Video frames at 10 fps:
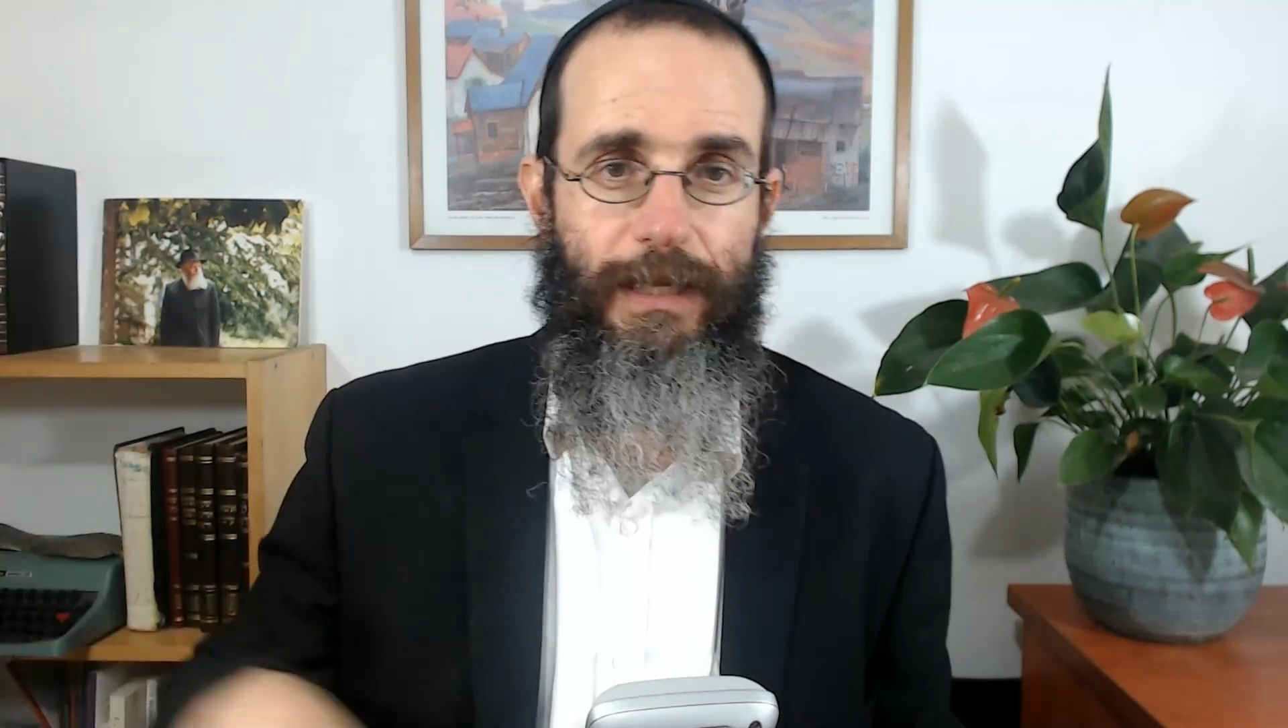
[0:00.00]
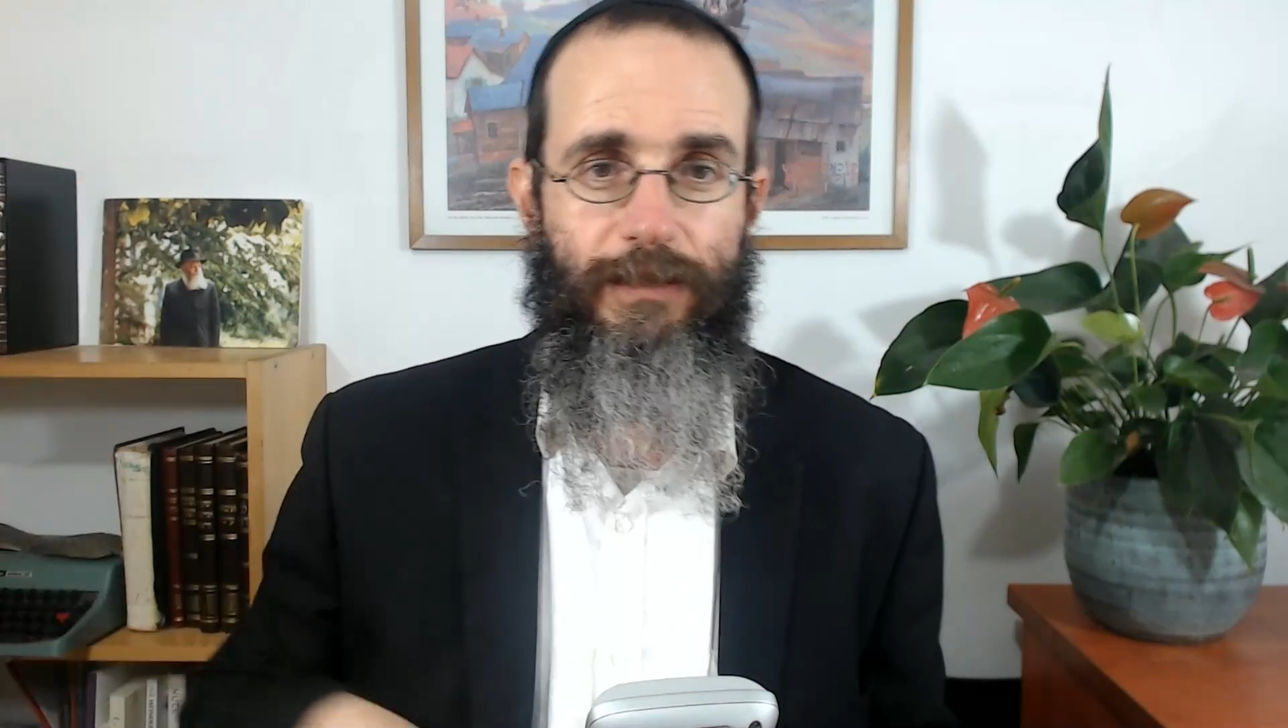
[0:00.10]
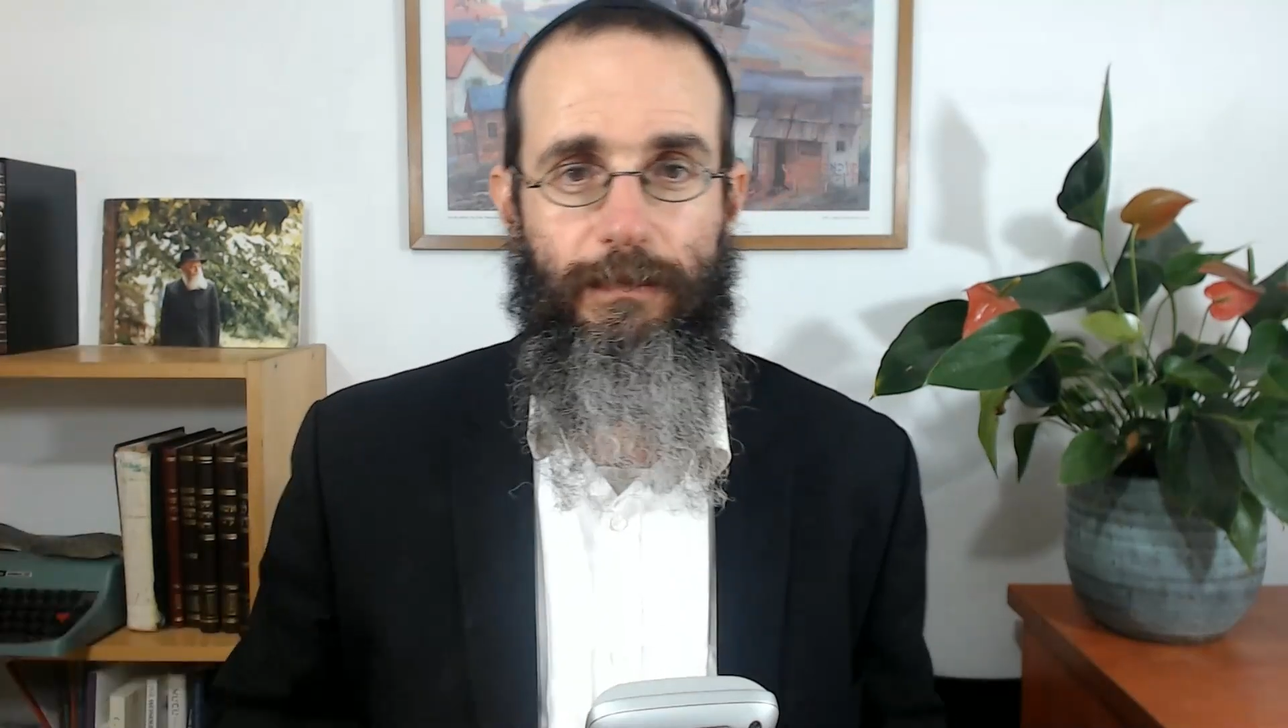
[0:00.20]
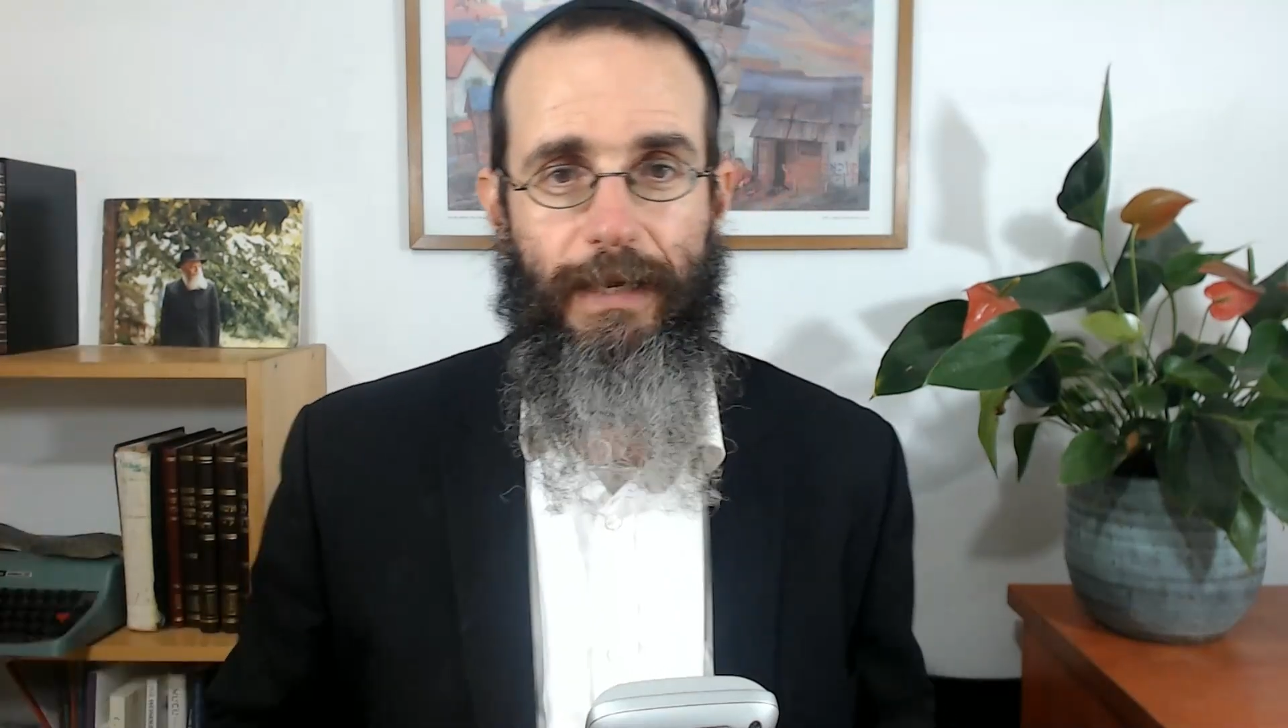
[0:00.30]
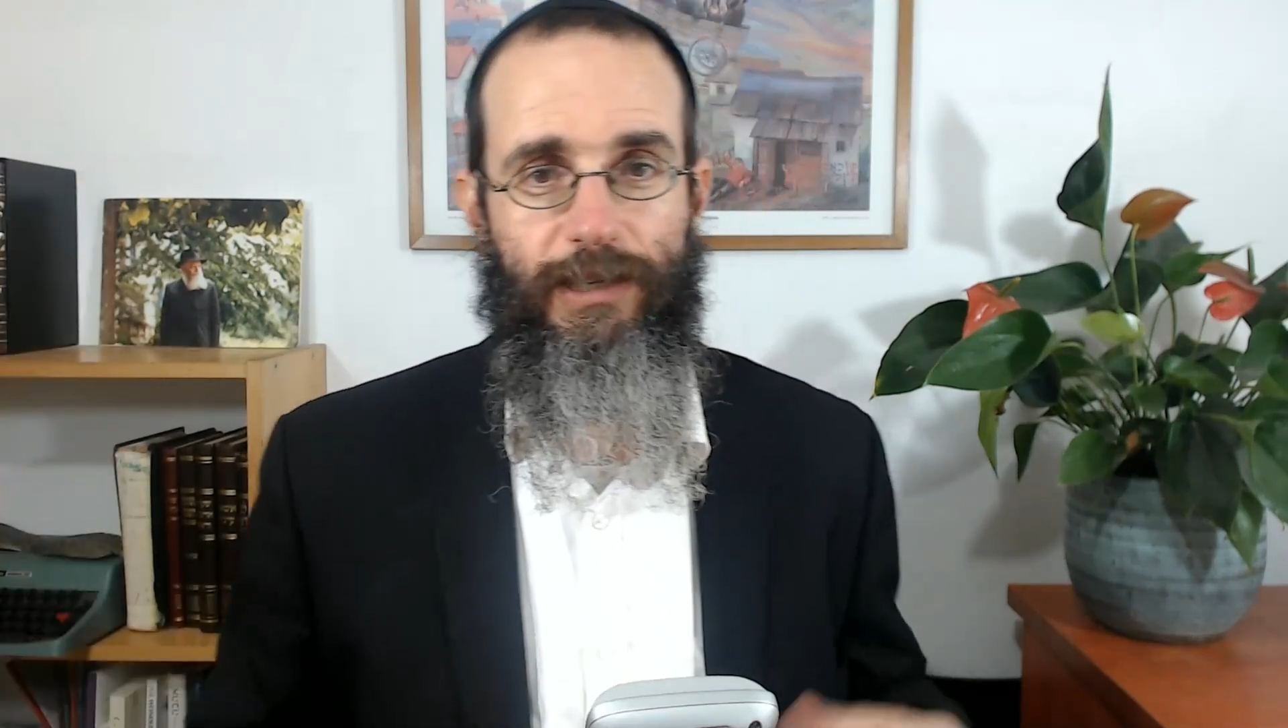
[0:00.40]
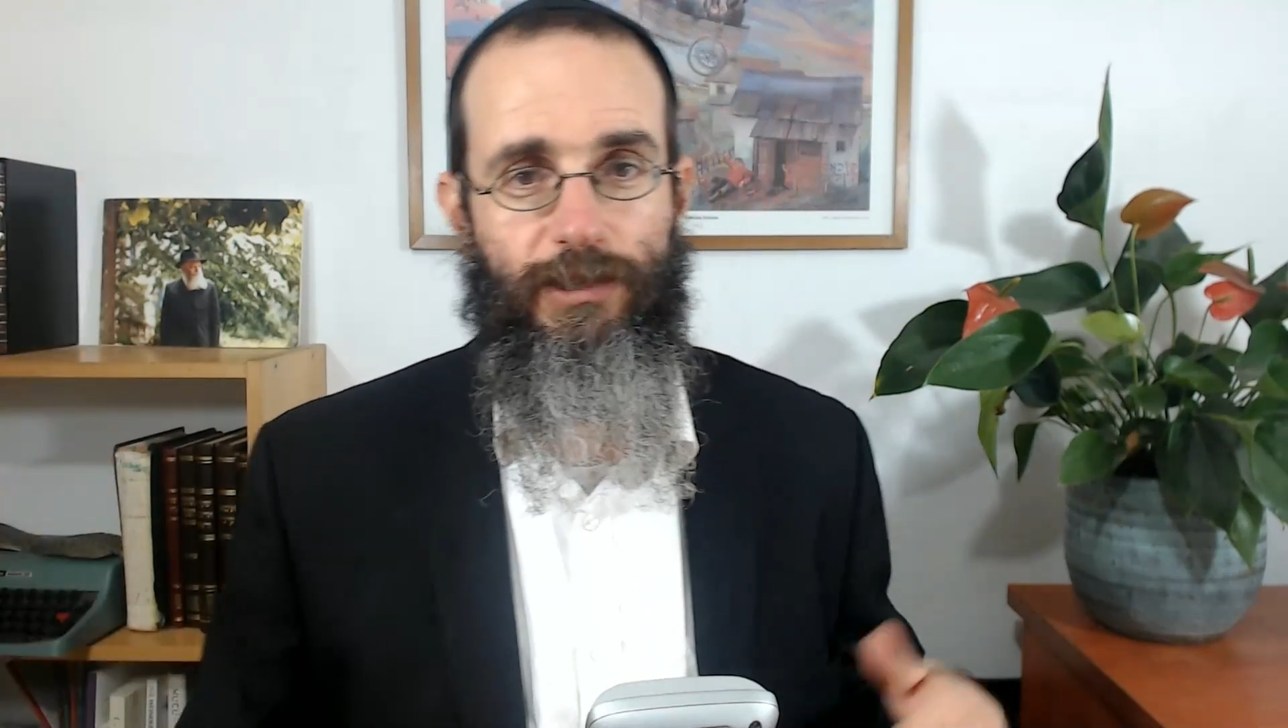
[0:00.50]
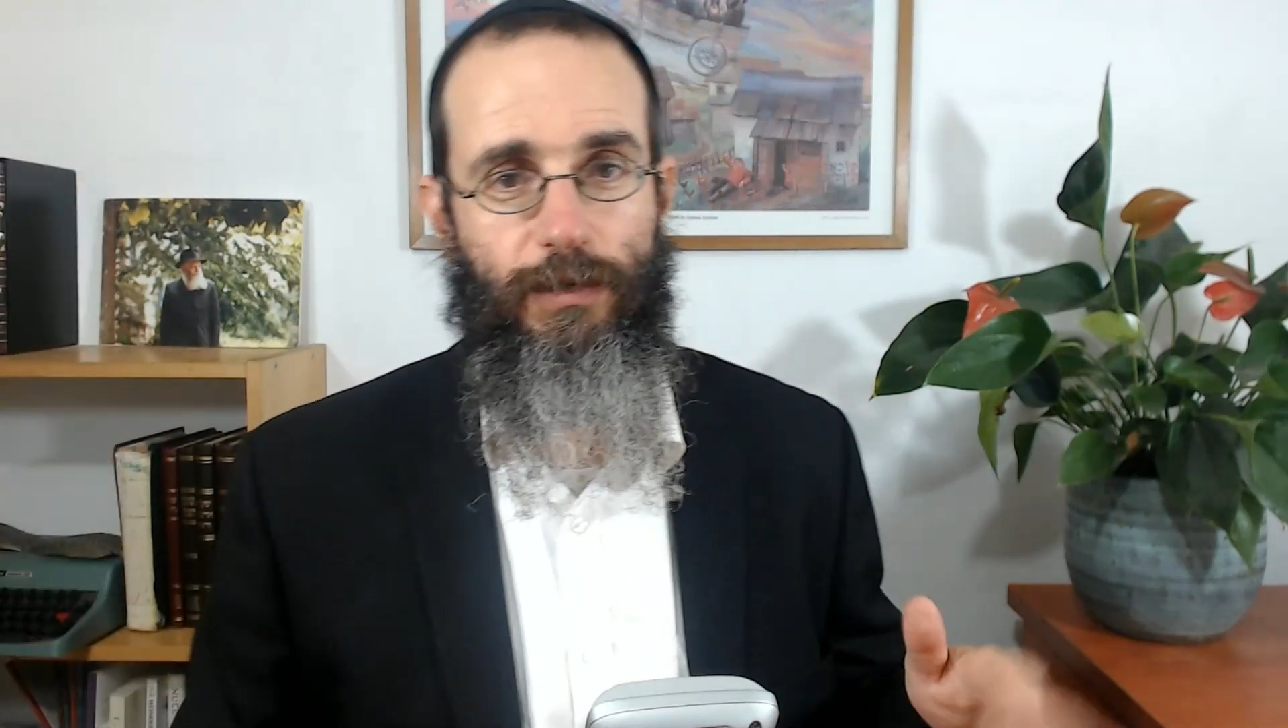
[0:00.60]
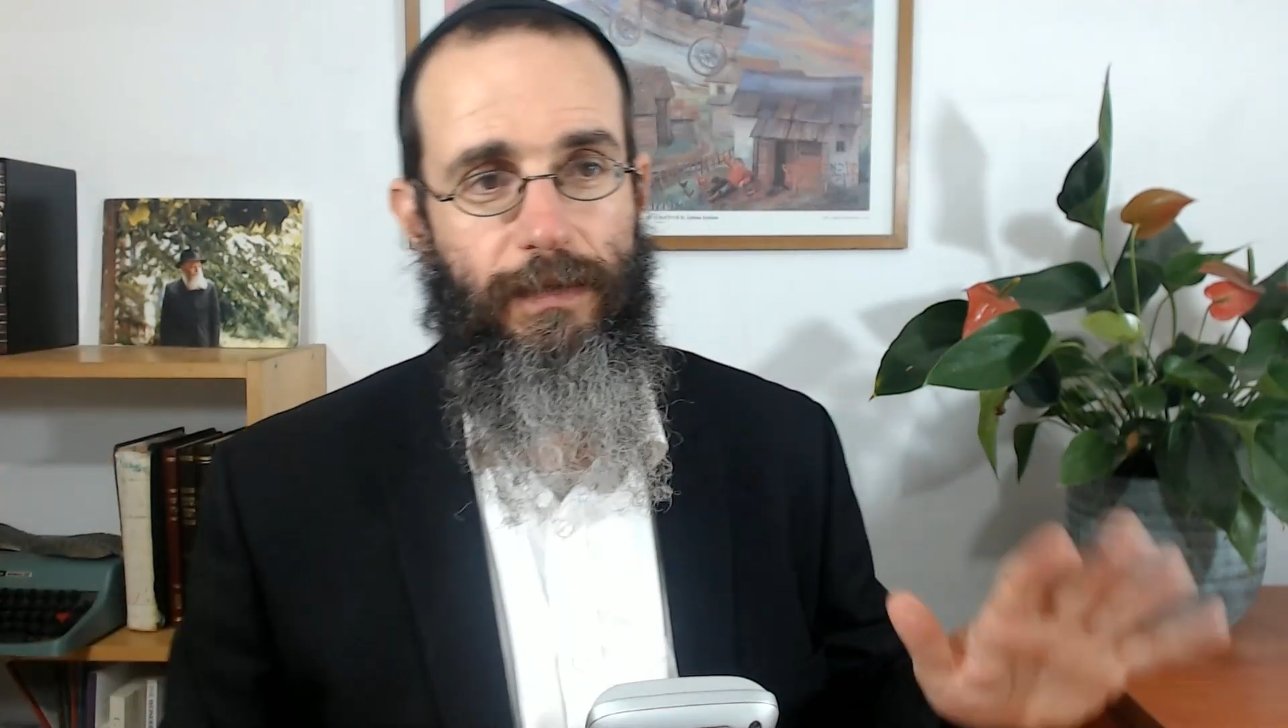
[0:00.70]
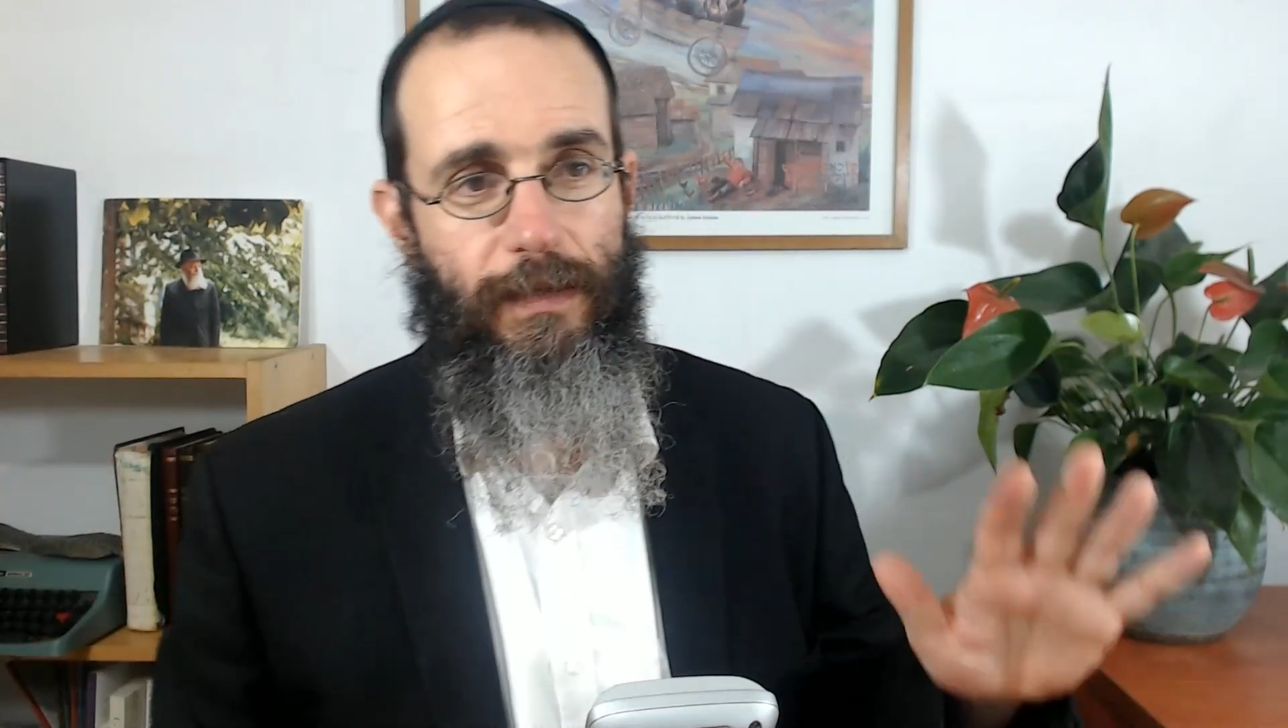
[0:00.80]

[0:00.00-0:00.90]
We need to make sure